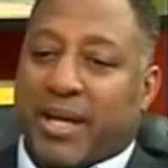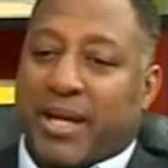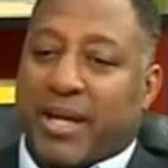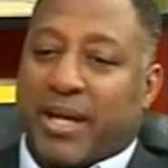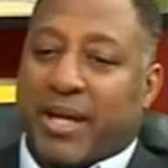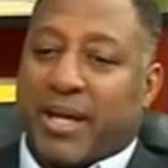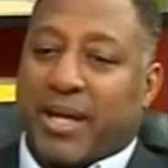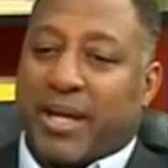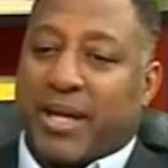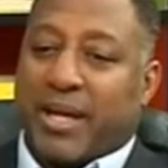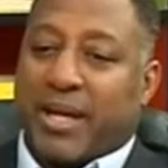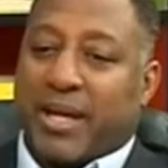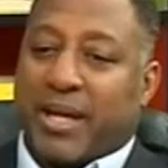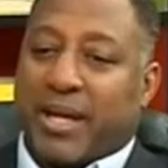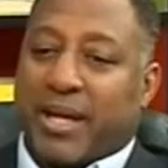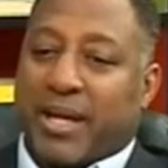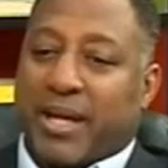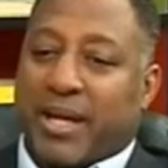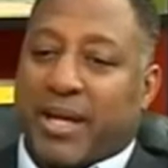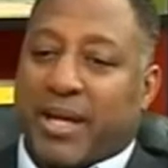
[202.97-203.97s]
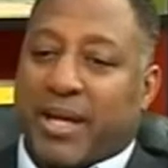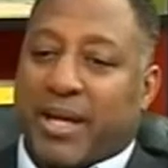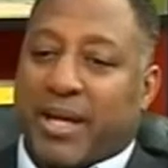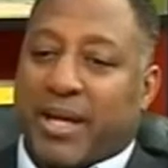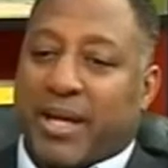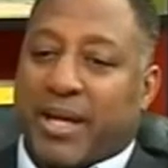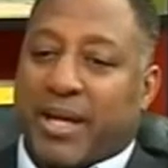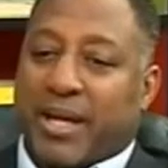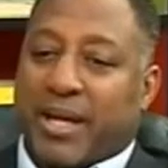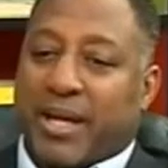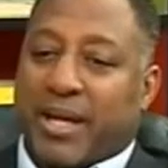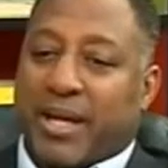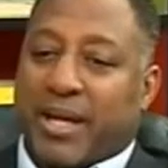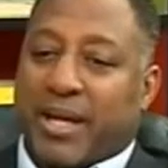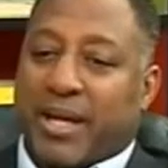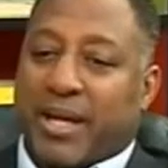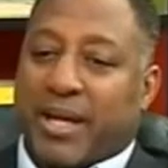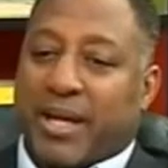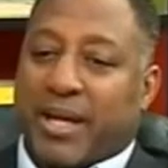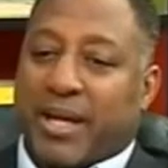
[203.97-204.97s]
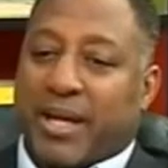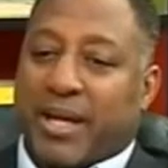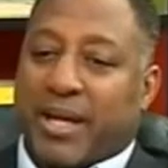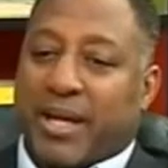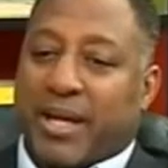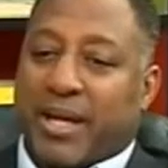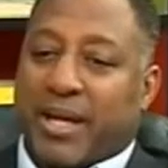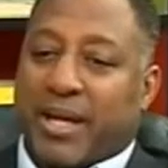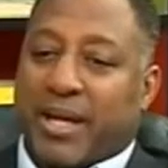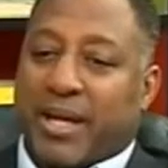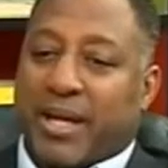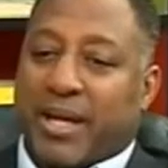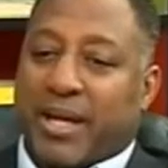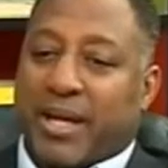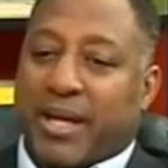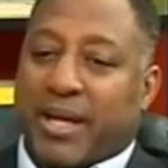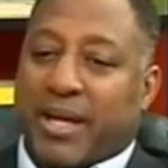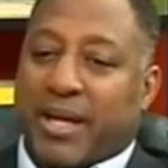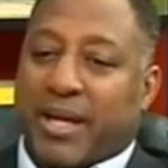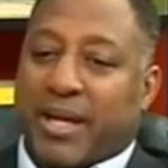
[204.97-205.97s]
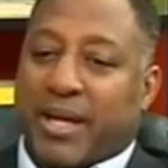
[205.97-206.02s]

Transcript: (not speaking)